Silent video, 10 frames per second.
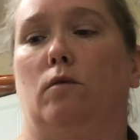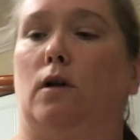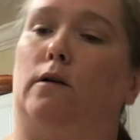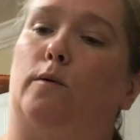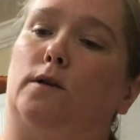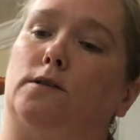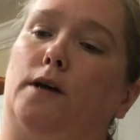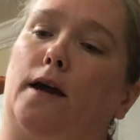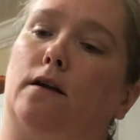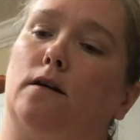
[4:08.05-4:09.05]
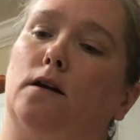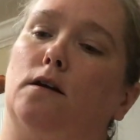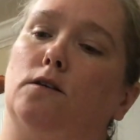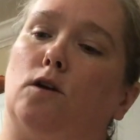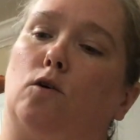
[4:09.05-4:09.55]
want to say,
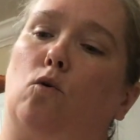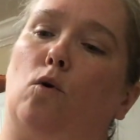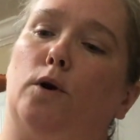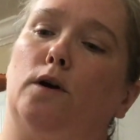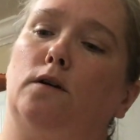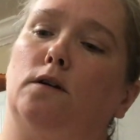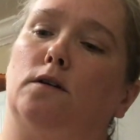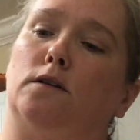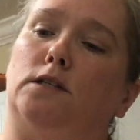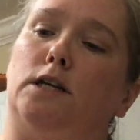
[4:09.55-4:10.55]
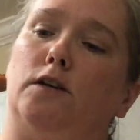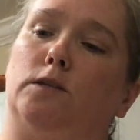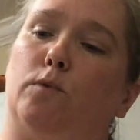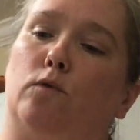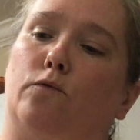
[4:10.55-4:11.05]
so a 1/4
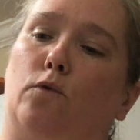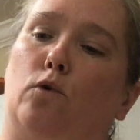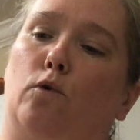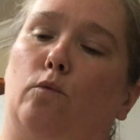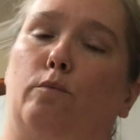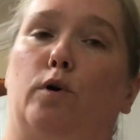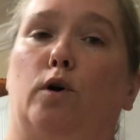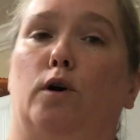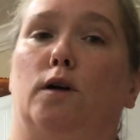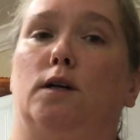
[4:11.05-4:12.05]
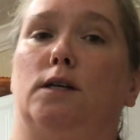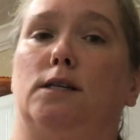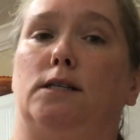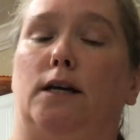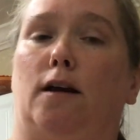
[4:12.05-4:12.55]
teaspoonful per
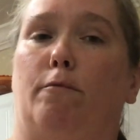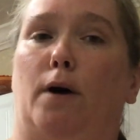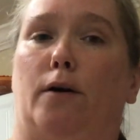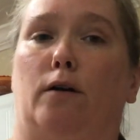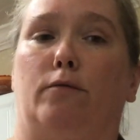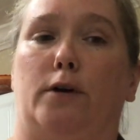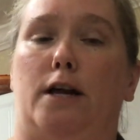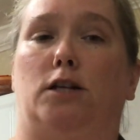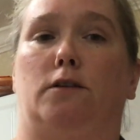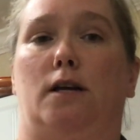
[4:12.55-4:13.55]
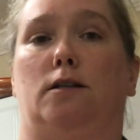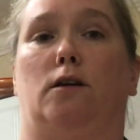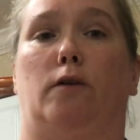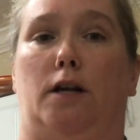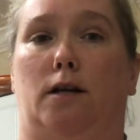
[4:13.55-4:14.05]
stick of butter for each of these
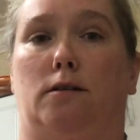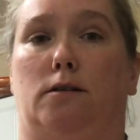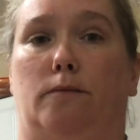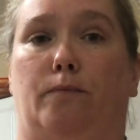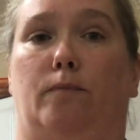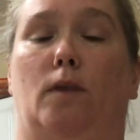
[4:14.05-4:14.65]
ingredients.